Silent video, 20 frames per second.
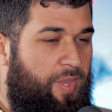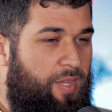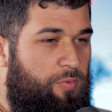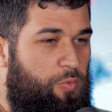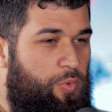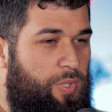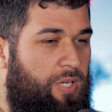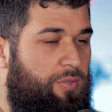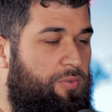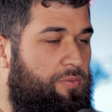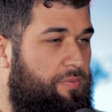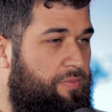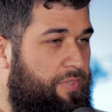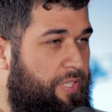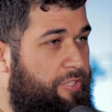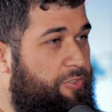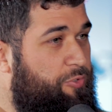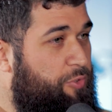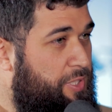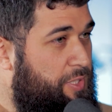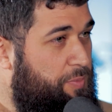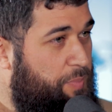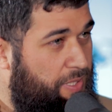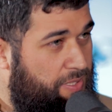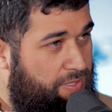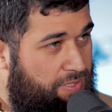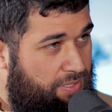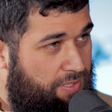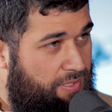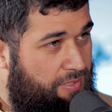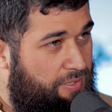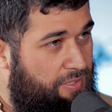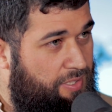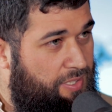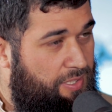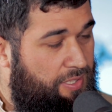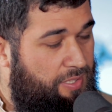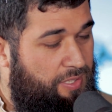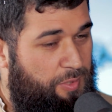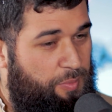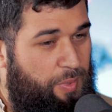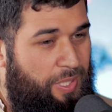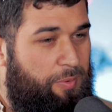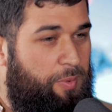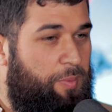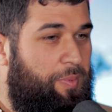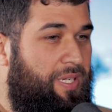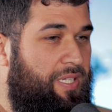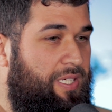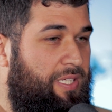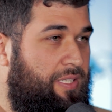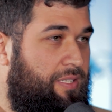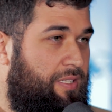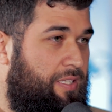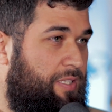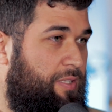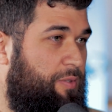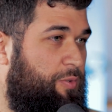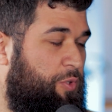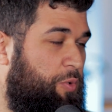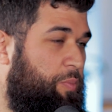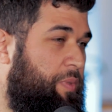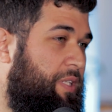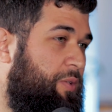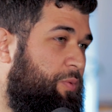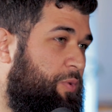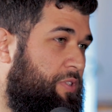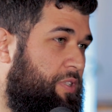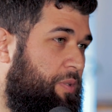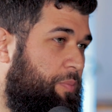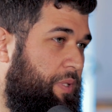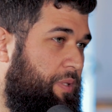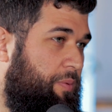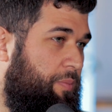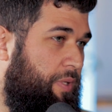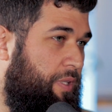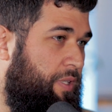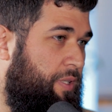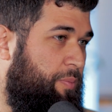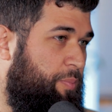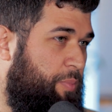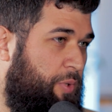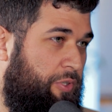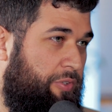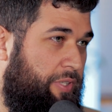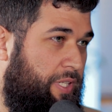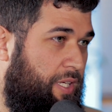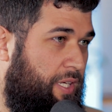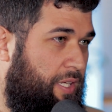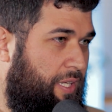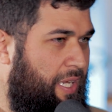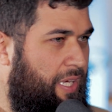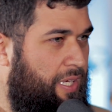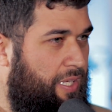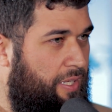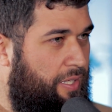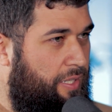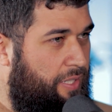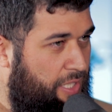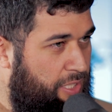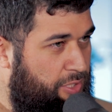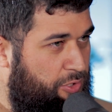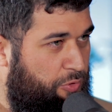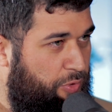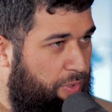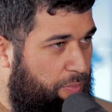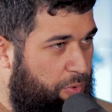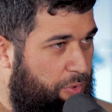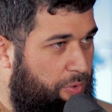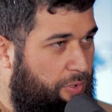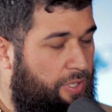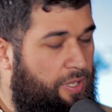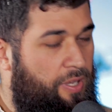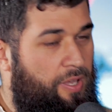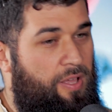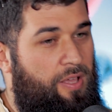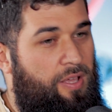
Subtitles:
without disrespecting the Bible, but to me it was a bit boring, like a history book.